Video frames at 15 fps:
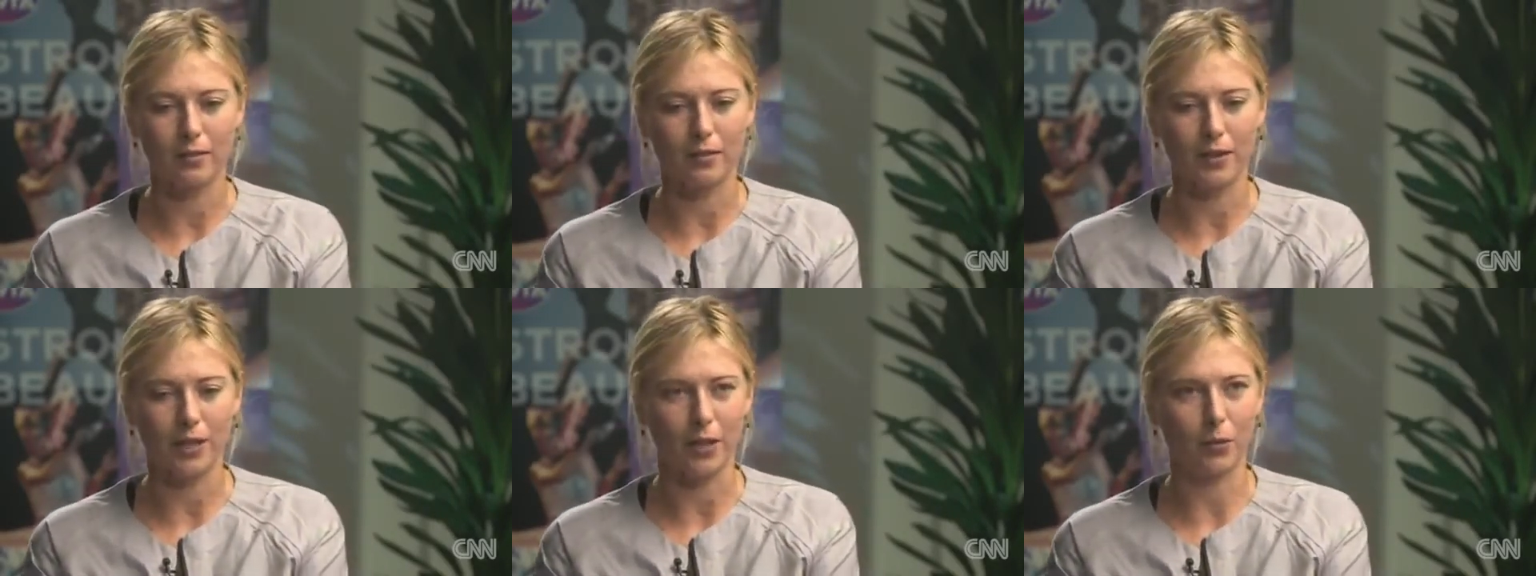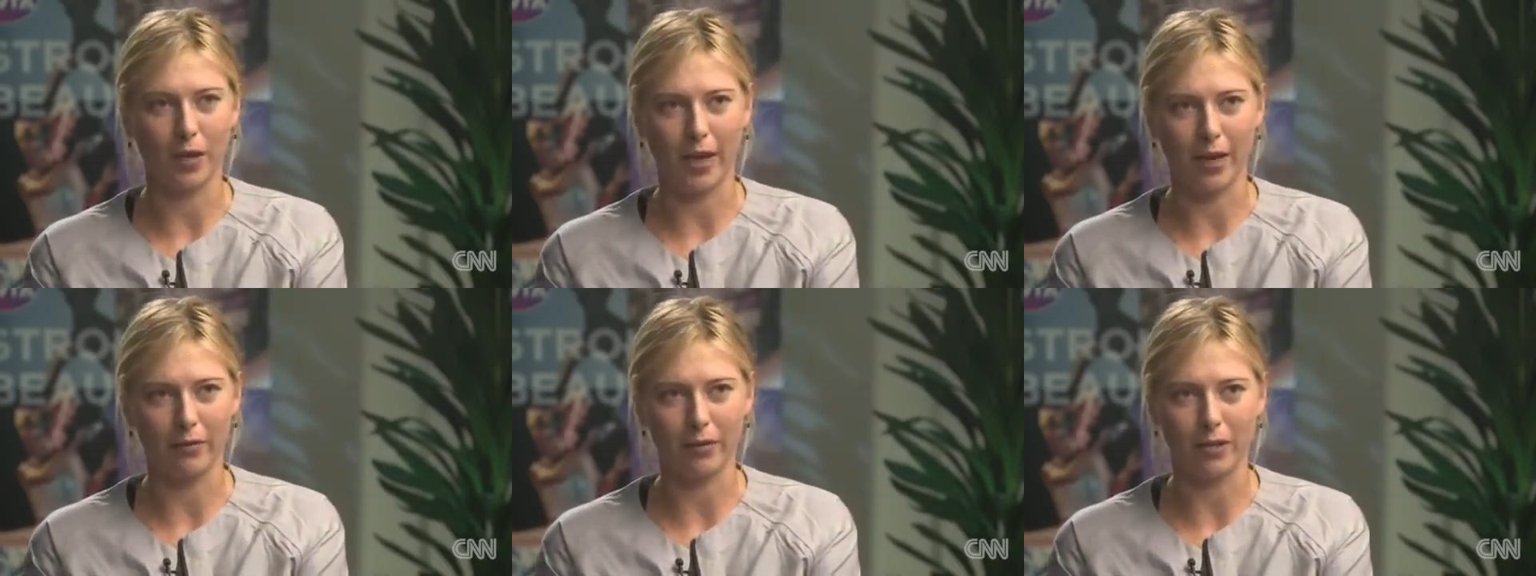they
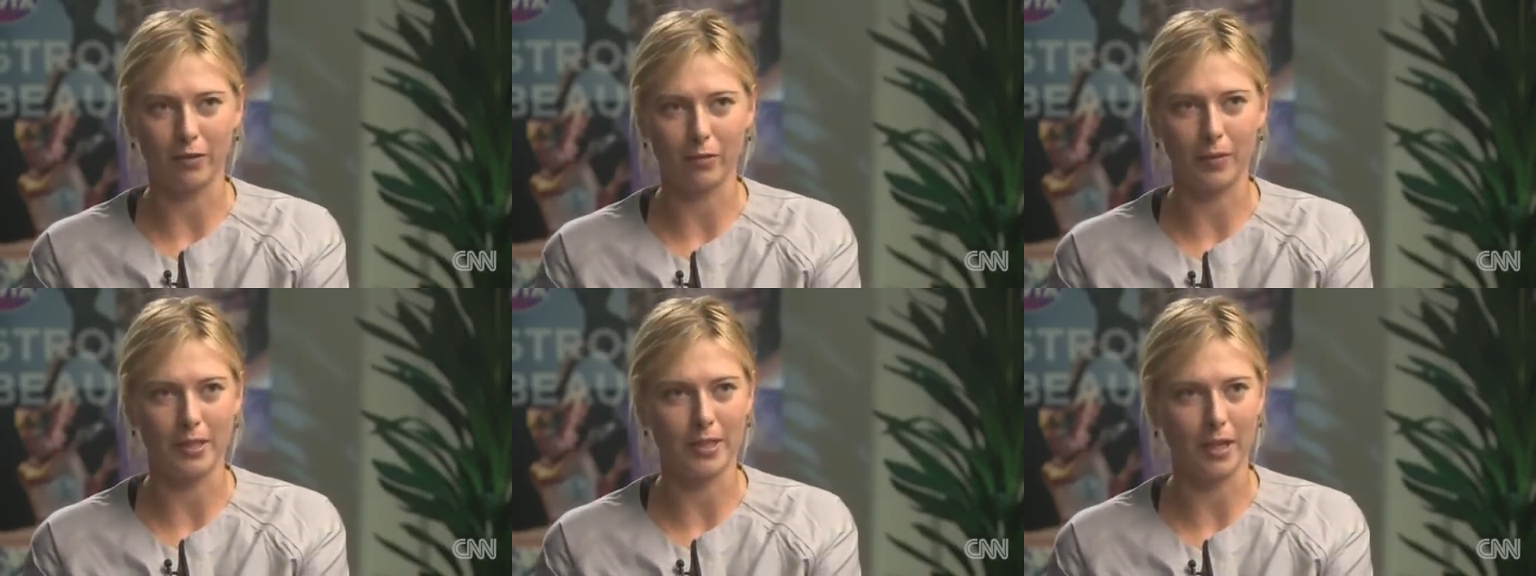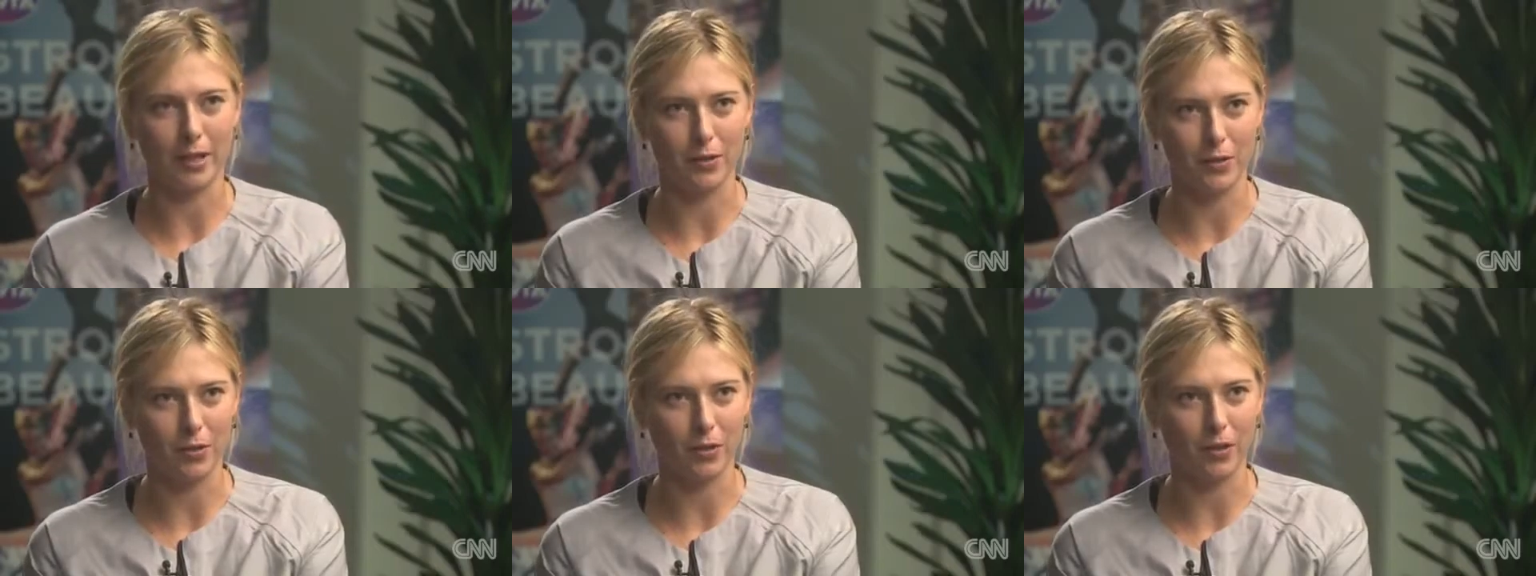don't have enough
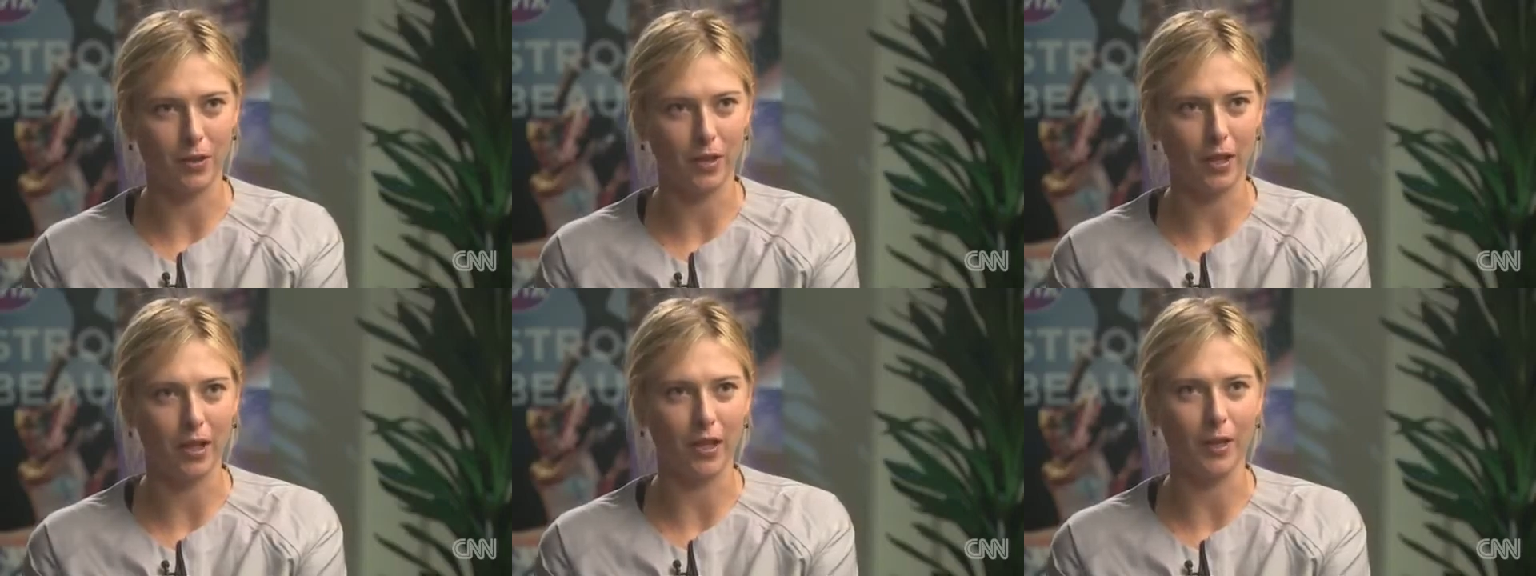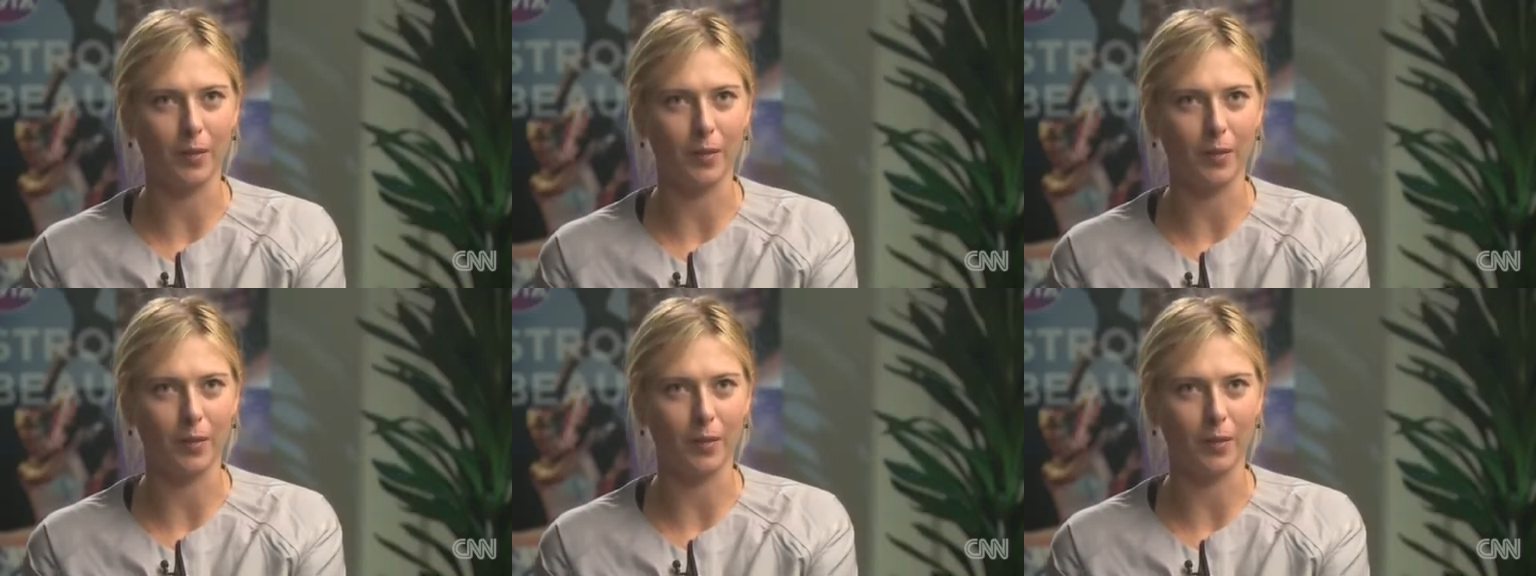potential.